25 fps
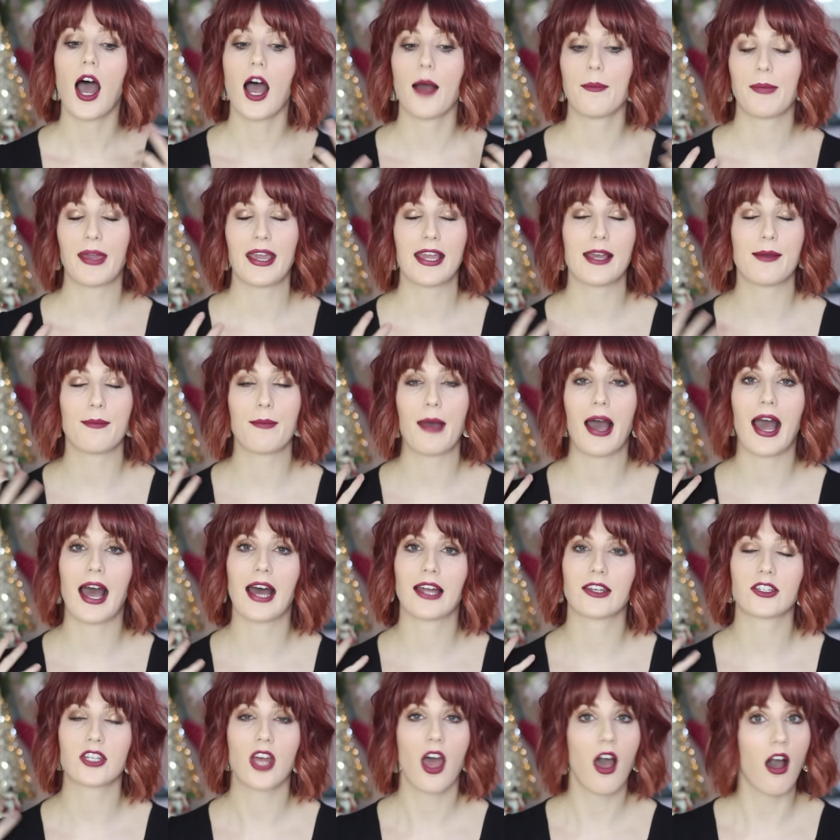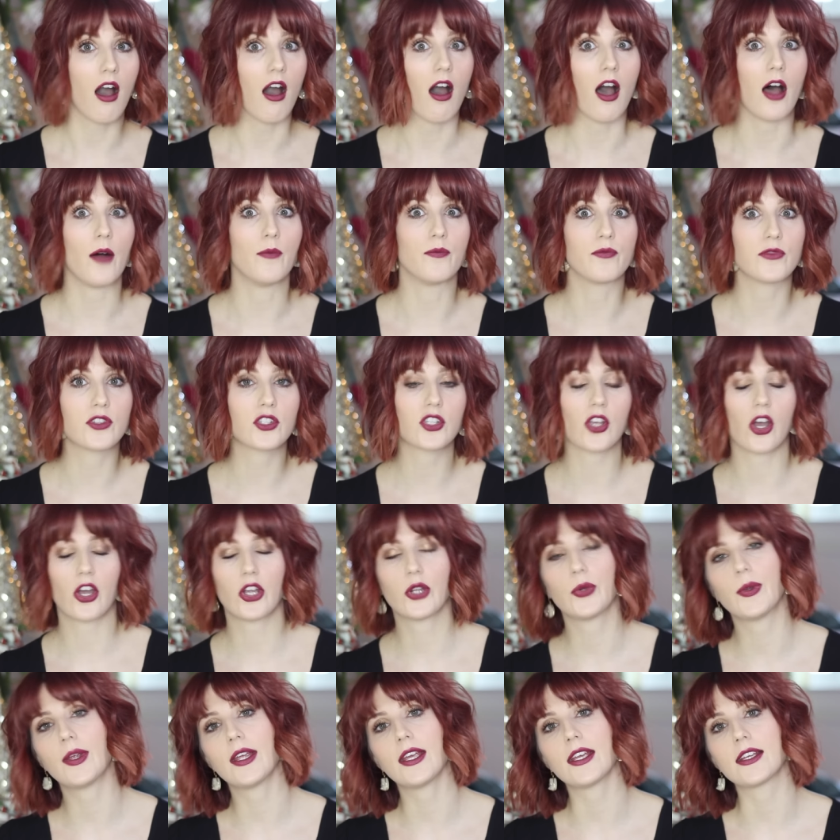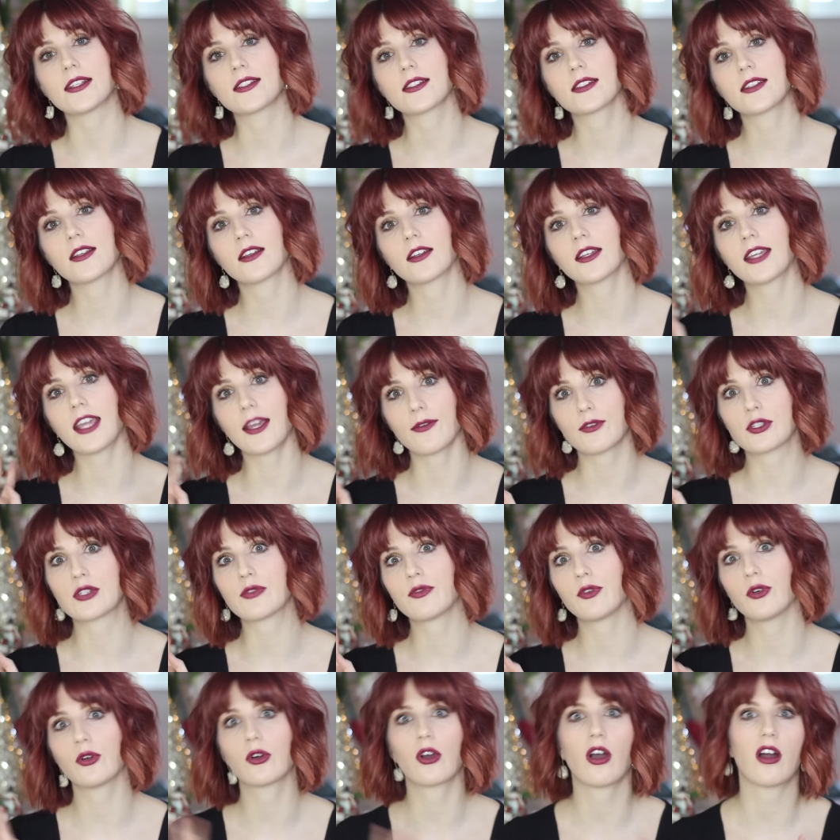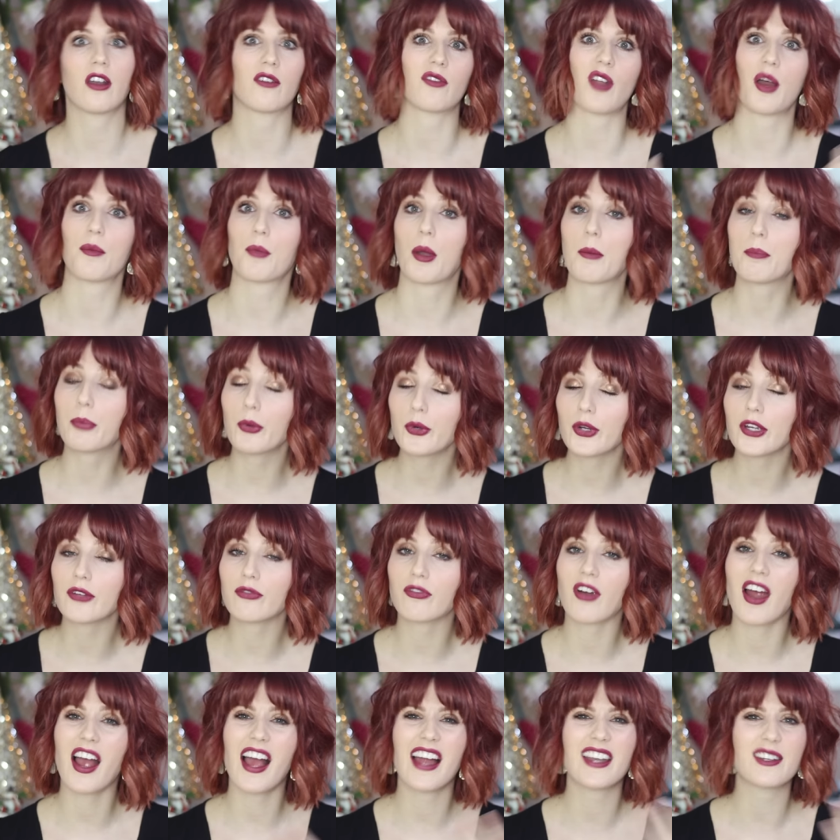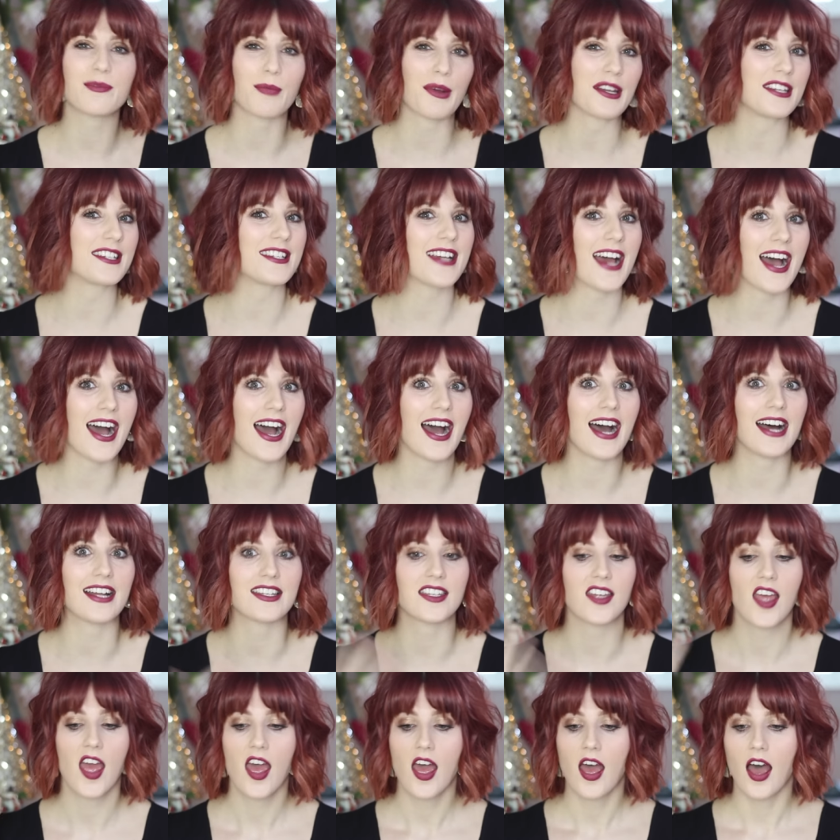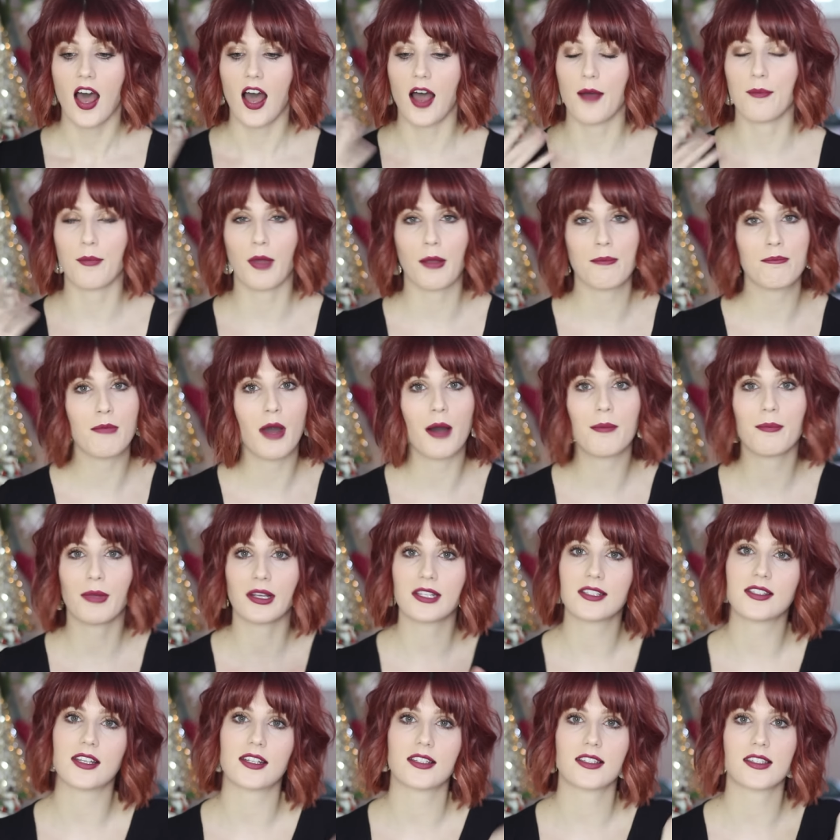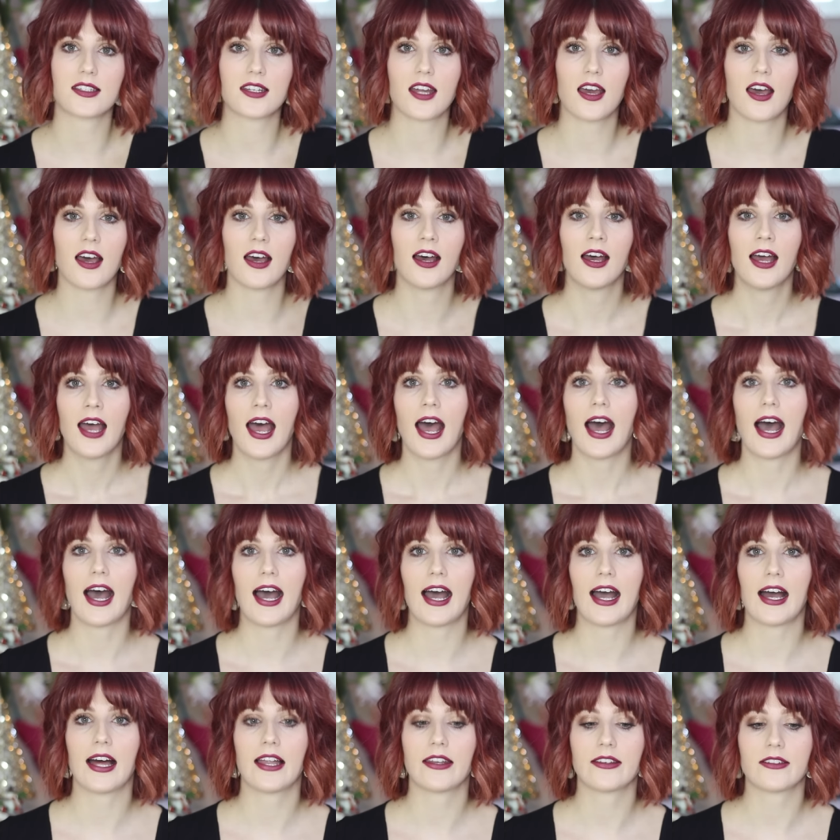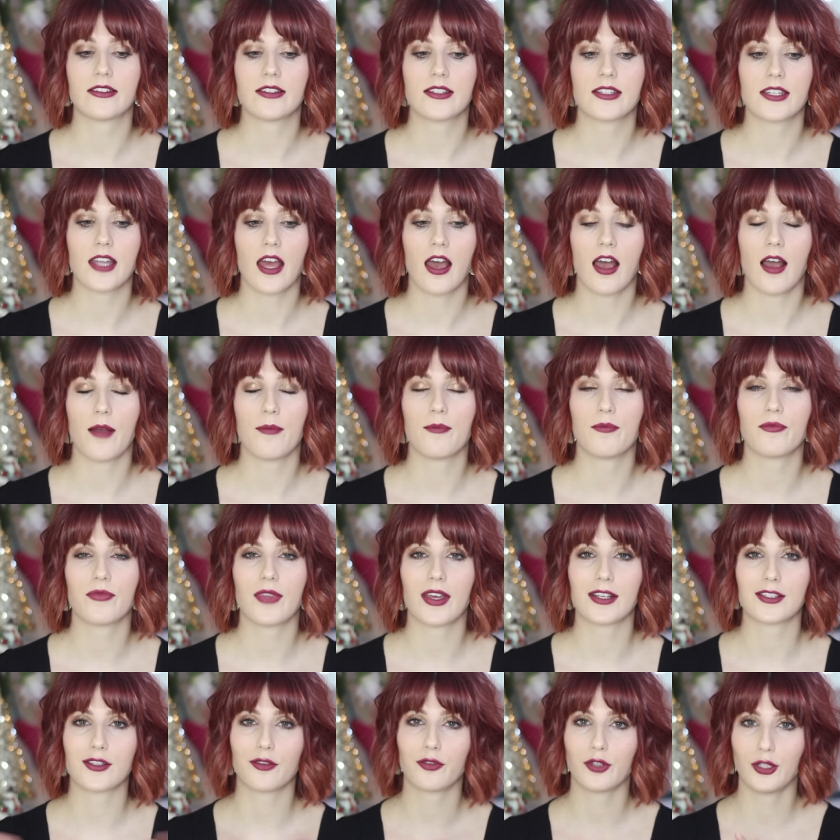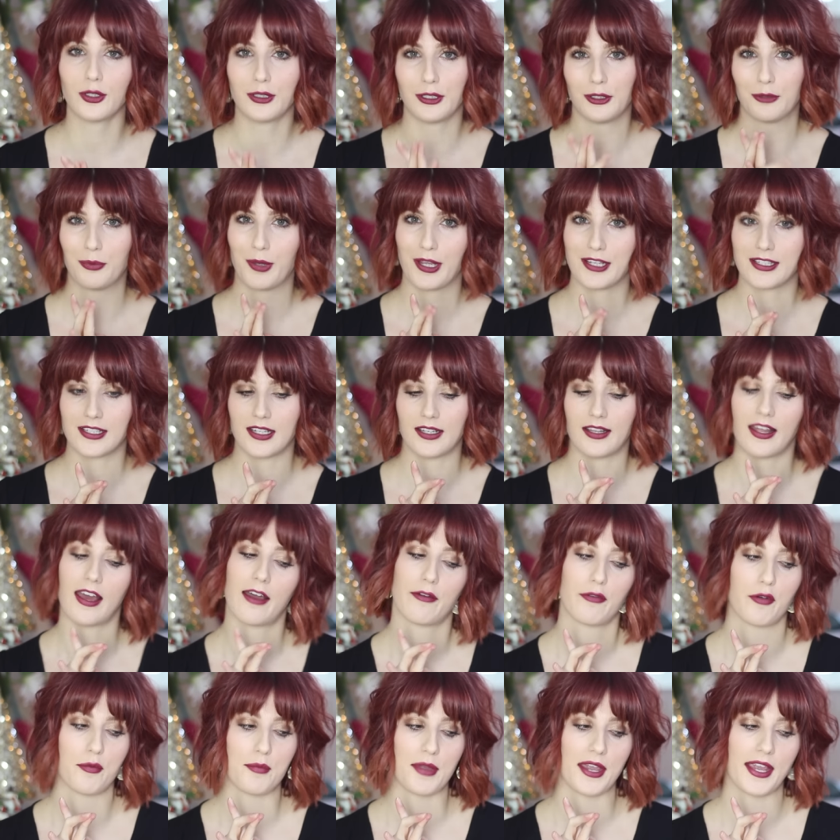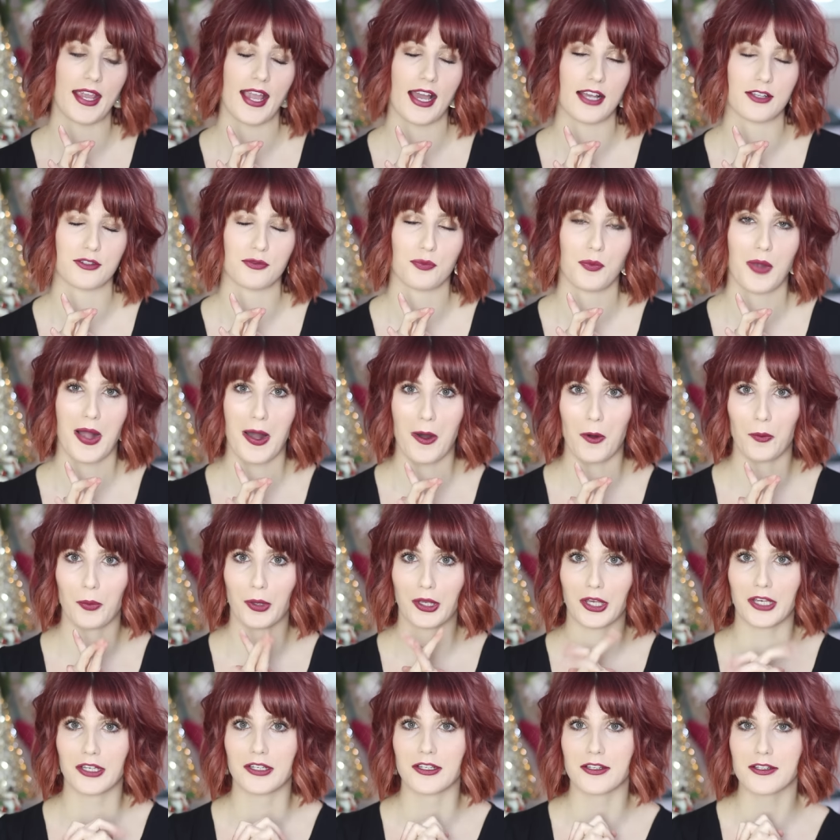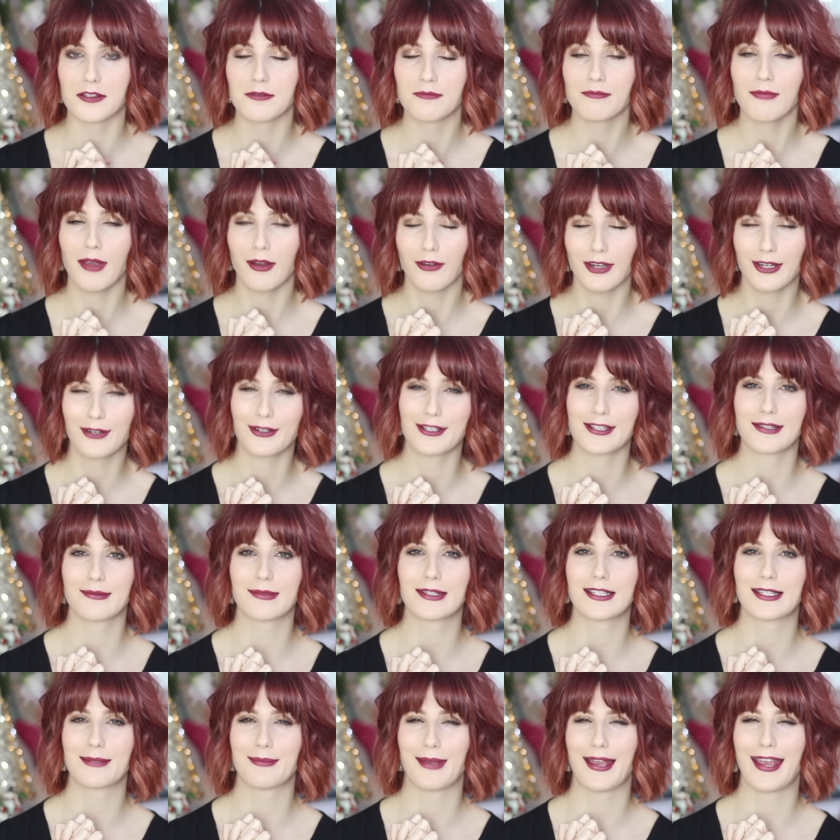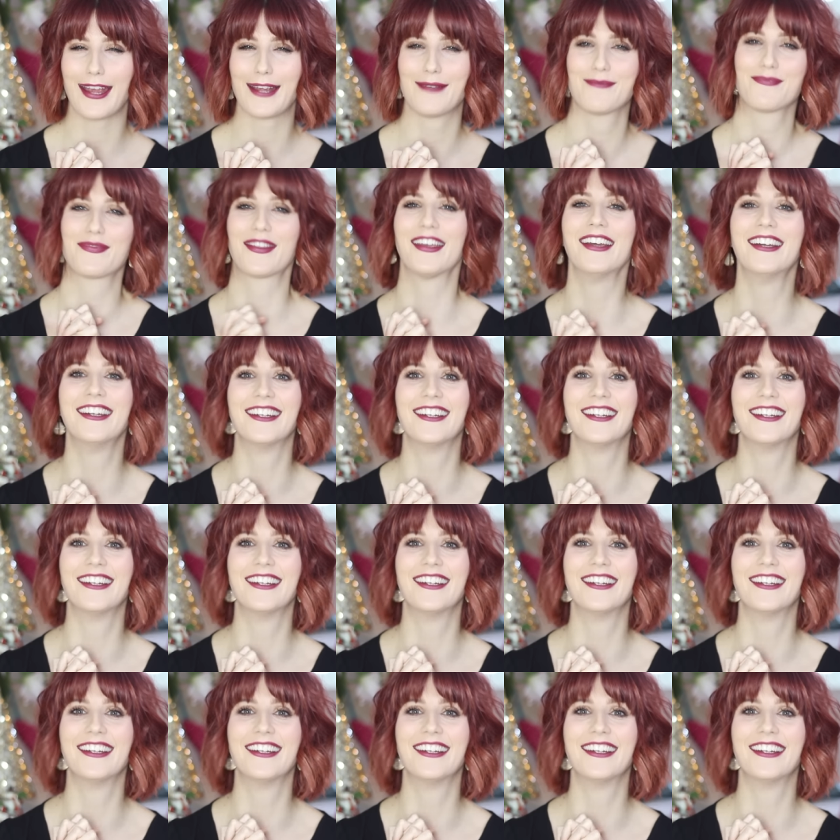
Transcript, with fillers: him and her, so it's gifts for kind of like my boyfriend, my dad, my mum, my sister, and there's a few little bits in there for me as well, because Merry Christmas to me.